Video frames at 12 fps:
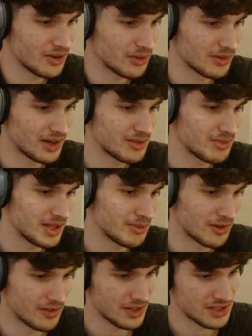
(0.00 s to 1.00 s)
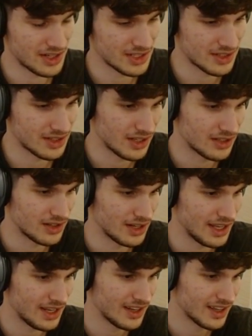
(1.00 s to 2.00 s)
opponent played Professor X in another
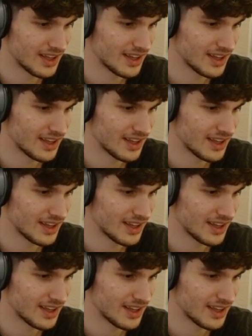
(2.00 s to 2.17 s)
lane